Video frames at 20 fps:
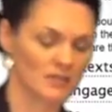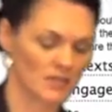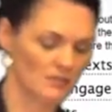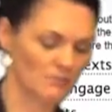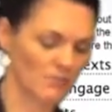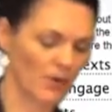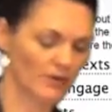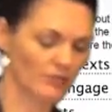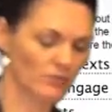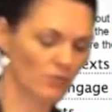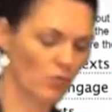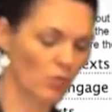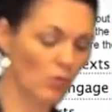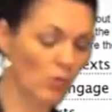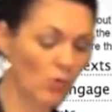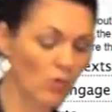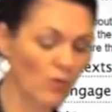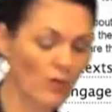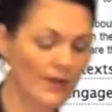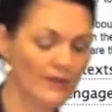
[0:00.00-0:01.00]
It might not
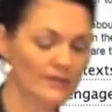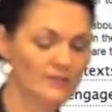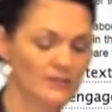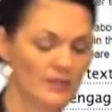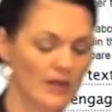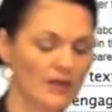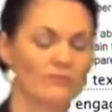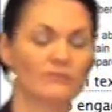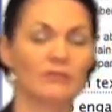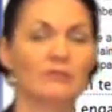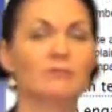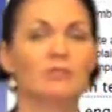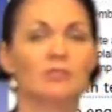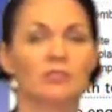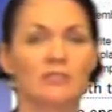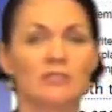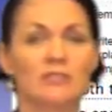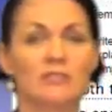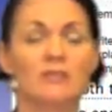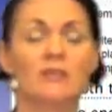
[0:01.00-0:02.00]
always have
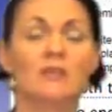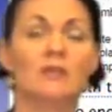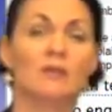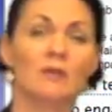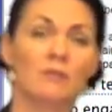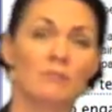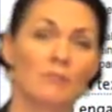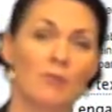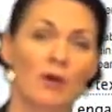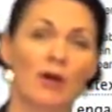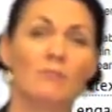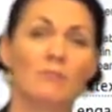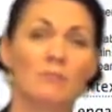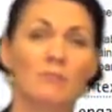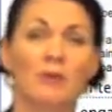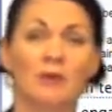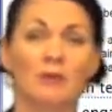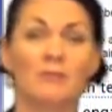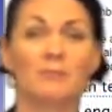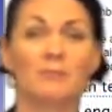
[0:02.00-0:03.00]
images, but